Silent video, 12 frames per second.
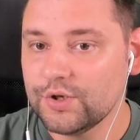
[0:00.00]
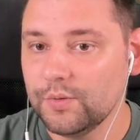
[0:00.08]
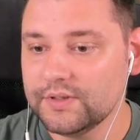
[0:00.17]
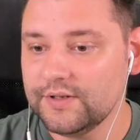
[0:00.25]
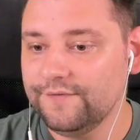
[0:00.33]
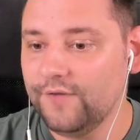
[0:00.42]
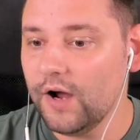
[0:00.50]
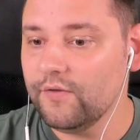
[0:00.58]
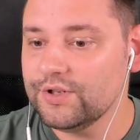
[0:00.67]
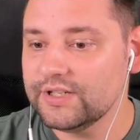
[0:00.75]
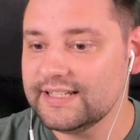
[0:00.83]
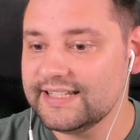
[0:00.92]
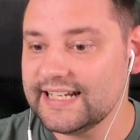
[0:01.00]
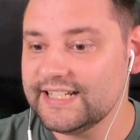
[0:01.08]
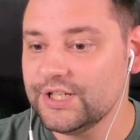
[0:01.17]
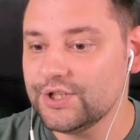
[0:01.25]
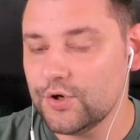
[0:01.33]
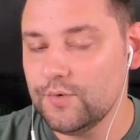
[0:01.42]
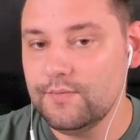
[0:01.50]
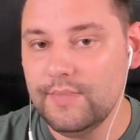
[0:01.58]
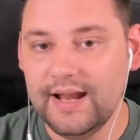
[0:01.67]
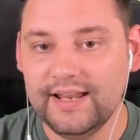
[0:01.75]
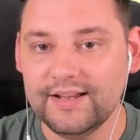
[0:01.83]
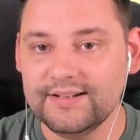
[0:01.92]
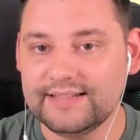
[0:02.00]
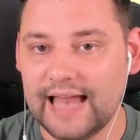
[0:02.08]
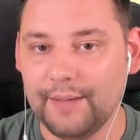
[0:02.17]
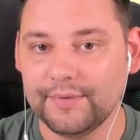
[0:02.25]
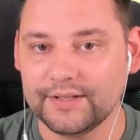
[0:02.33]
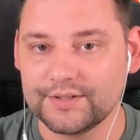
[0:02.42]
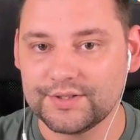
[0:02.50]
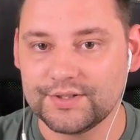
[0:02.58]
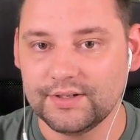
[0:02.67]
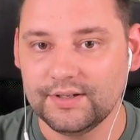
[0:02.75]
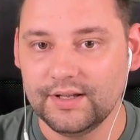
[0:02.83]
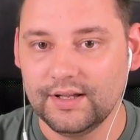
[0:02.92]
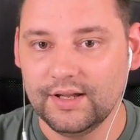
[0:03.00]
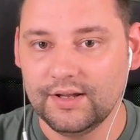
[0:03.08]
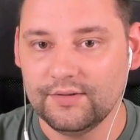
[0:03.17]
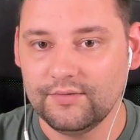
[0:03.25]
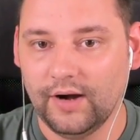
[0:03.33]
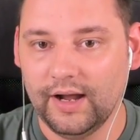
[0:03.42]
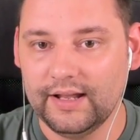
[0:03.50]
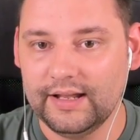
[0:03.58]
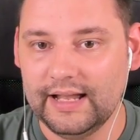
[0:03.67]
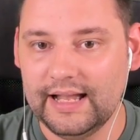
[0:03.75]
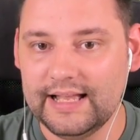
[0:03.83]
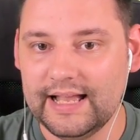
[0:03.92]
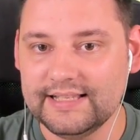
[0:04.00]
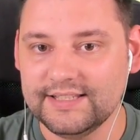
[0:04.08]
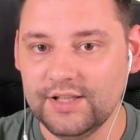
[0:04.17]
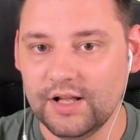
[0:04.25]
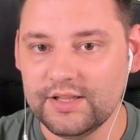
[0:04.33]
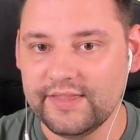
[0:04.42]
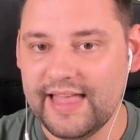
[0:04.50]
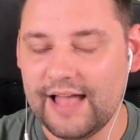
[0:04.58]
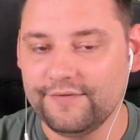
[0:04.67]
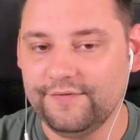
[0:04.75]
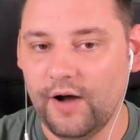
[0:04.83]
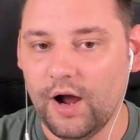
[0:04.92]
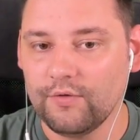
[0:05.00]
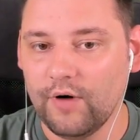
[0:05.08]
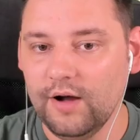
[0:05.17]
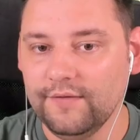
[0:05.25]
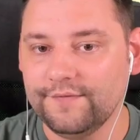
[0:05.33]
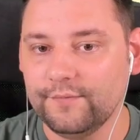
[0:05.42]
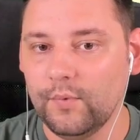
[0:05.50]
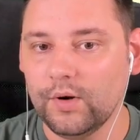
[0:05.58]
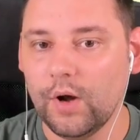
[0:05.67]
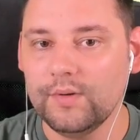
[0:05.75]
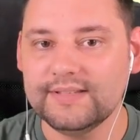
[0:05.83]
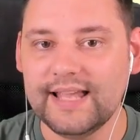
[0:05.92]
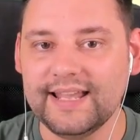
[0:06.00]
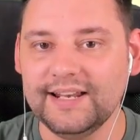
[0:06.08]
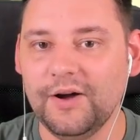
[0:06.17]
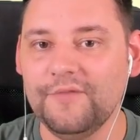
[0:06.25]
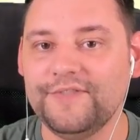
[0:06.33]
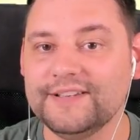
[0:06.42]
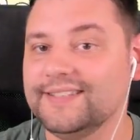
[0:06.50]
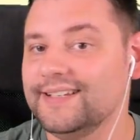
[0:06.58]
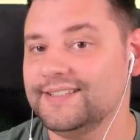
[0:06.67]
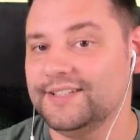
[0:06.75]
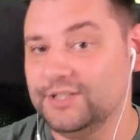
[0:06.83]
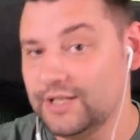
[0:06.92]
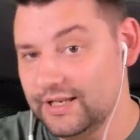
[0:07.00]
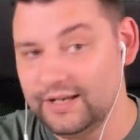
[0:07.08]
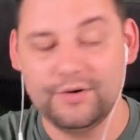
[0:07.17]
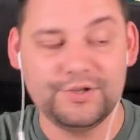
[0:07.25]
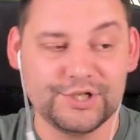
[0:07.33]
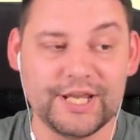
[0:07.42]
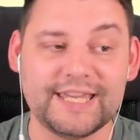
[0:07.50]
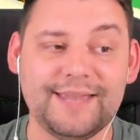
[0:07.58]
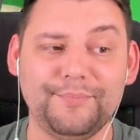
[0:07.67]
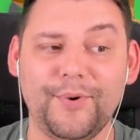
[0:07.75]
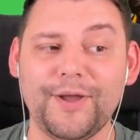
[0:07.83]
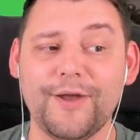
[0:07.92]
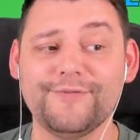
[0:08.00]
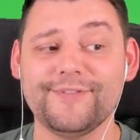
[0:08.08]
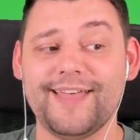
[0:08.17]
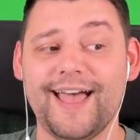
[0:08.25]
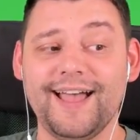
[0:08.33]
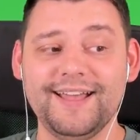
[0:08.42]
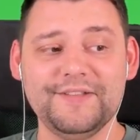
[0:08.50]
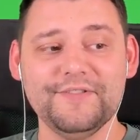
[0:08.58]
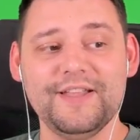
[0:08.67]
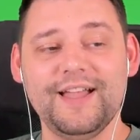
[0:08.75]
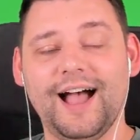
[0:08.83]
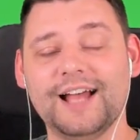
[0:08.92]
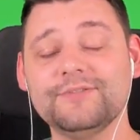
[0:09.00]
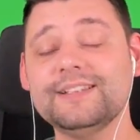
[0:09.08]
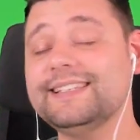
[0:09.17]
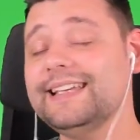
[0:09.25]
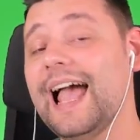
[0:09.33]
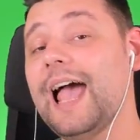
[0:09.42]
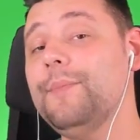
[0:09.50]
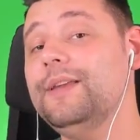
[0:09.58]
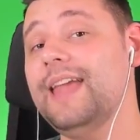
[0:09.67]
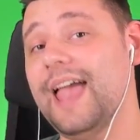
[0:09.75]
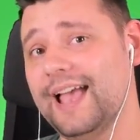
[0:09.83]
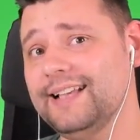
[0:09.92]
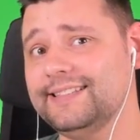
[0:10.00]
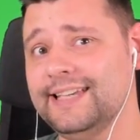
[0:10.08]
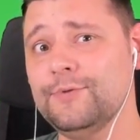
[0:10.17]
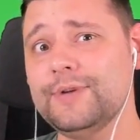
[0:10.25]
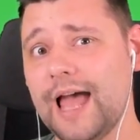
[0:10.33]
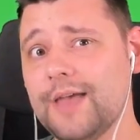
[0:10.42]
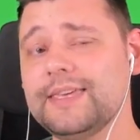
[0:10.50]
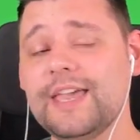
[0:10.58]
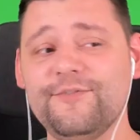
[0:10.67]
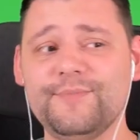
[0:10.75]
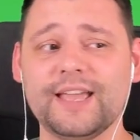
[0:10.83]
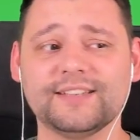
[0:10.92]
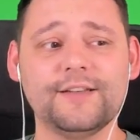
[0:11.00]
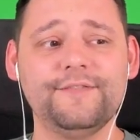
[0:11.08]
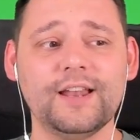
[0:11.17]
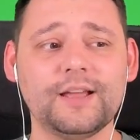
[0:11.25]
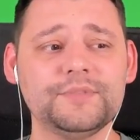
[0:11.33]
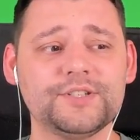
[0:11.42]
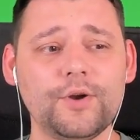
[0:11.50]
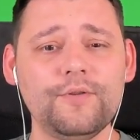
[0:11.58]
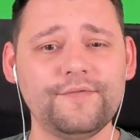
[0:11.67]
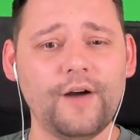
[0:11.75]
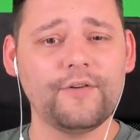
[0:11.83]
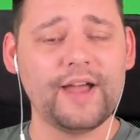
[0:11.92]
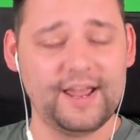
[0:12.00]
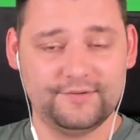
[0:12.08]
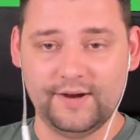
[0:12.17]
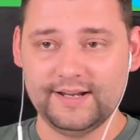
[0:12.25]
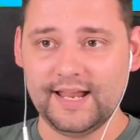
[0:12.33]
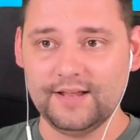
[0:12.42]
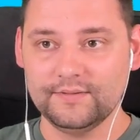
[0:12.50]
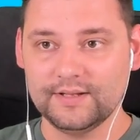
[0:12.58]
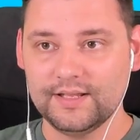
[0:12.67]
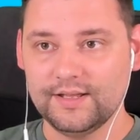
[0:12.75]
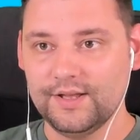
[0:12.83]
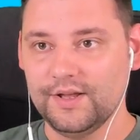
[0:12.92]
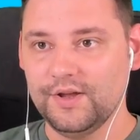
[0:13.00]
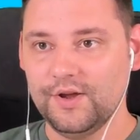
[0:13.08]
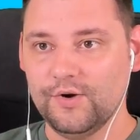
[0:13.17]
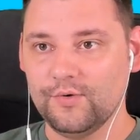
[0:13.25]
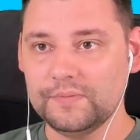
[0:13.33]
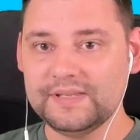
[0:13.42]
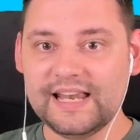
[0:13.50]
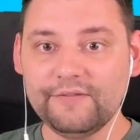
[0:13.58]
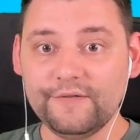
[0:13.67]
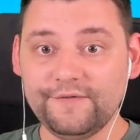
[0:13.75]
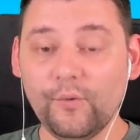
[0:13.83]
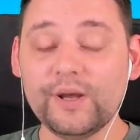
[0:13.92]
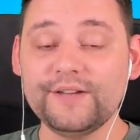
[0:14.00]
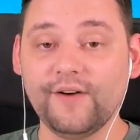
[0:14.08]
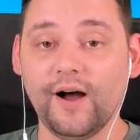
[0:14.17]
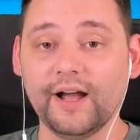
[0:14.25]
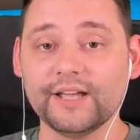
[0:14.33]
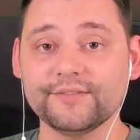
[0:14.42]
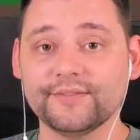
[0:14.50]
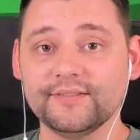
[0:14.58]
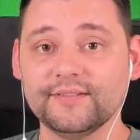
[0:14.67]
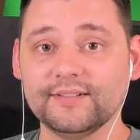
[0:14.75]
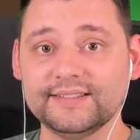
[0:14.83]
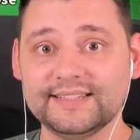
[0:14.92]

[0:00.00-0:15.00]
So we're up to 562 million damage. Right, it's not that far off. We'll go take a little visit to your little chicken boy over there. I just want to see how many eggs he'll now give me because I feel like I'm so far ahead right now. We're up to level 45.